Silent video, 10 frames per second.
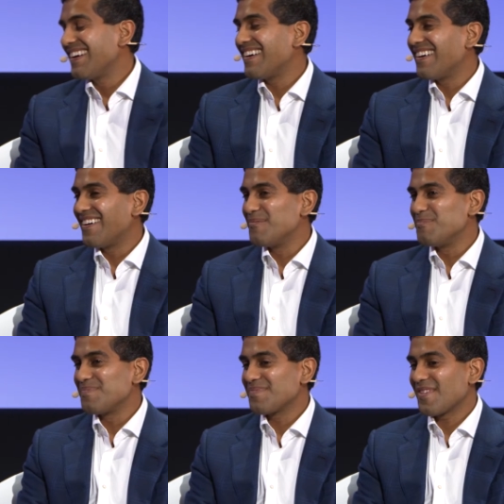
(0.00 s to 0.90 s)

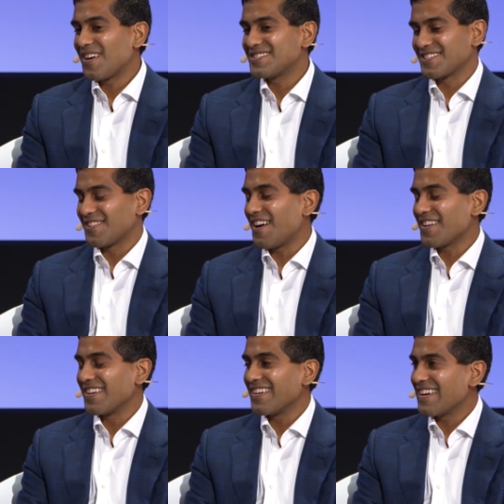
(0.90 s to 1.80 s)
Um, on
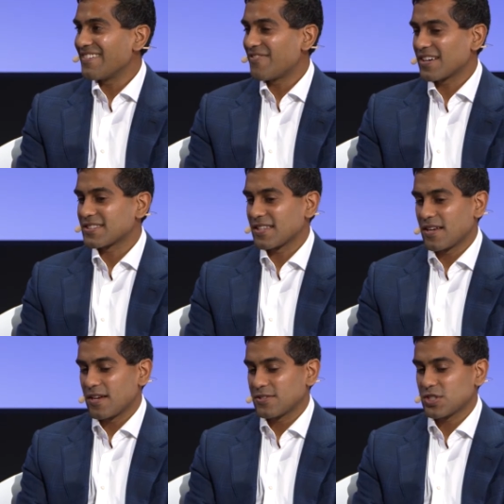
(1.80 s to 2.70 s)
Solana. In fact,
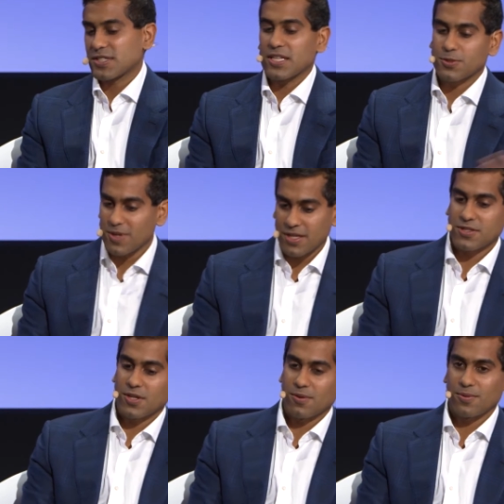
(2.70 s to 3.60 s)
uh, just last week,
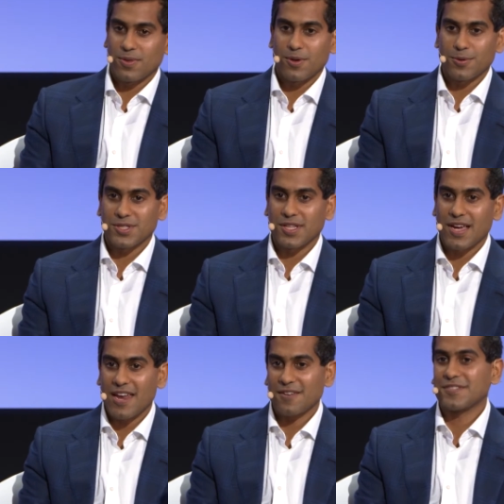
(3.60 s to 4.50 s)
so there was
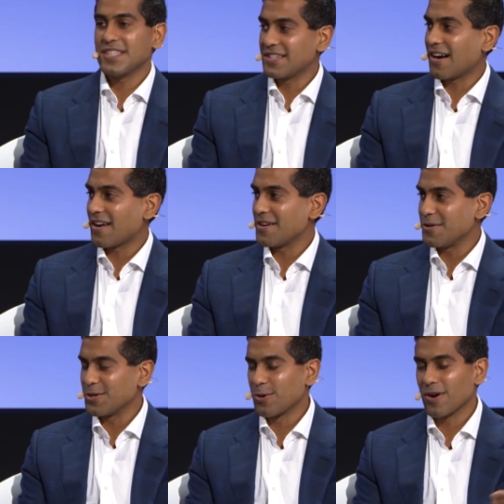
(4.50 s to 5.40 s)
the NFT con
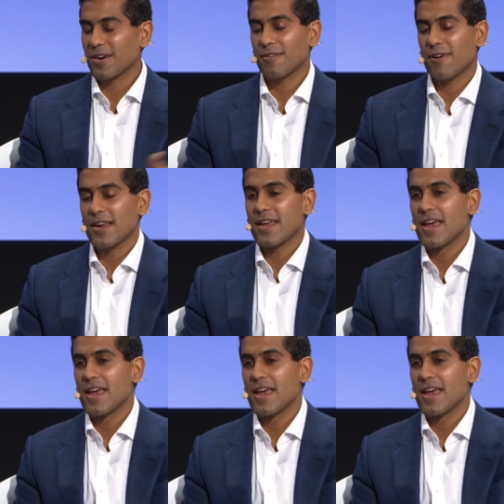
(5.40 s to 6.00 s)
in New York, right?